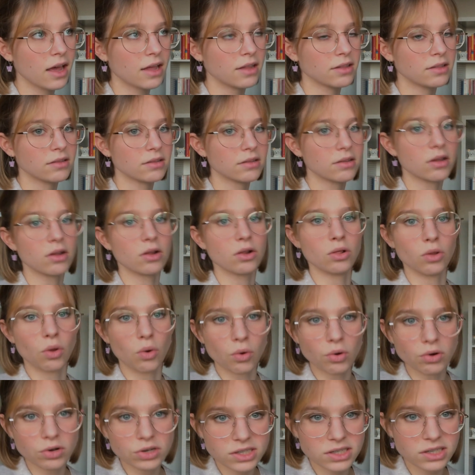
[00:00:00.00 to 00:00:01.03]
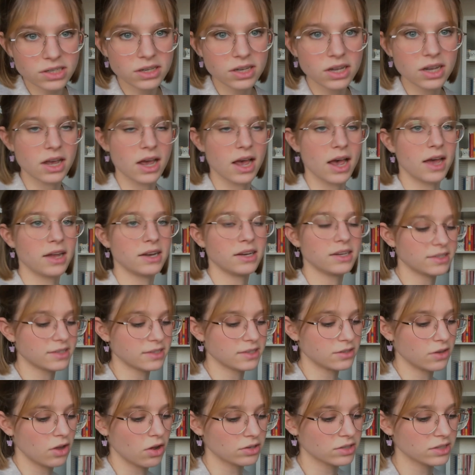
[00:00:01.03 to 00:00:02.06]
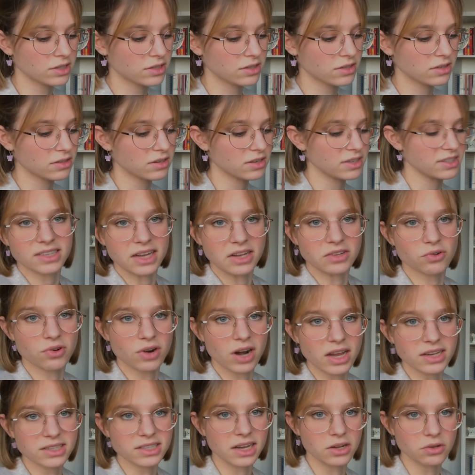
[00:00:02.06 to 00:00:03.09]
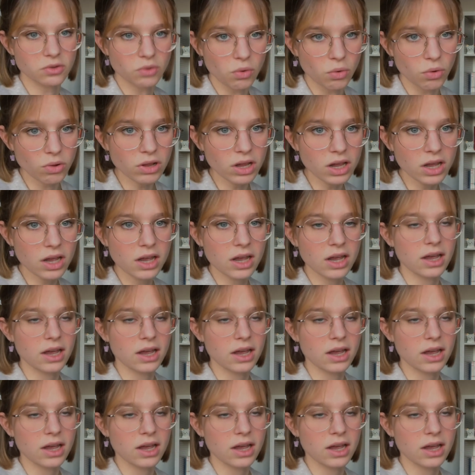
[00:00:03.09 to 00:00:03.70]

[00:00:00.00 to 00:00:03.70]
and lords, and it's not centralized at all,